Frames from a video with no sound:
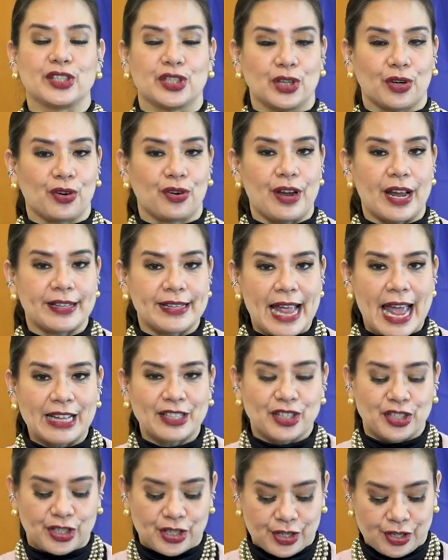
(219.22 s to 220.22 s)
is the correct
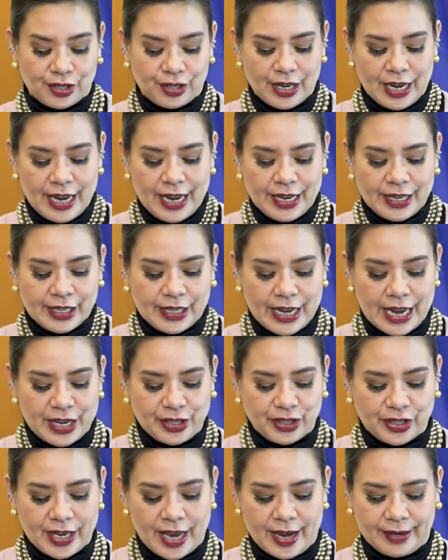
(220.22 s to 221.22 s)
answer.
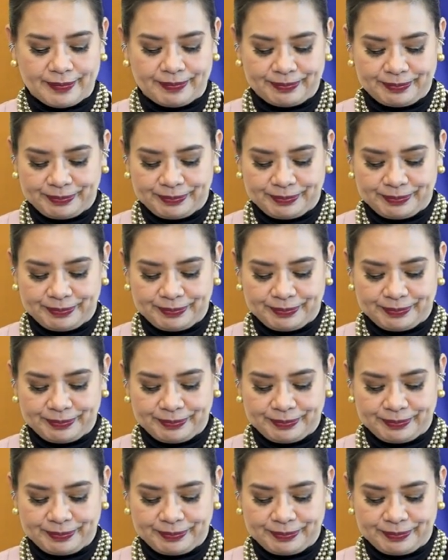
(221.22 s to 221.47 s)
KCHECK.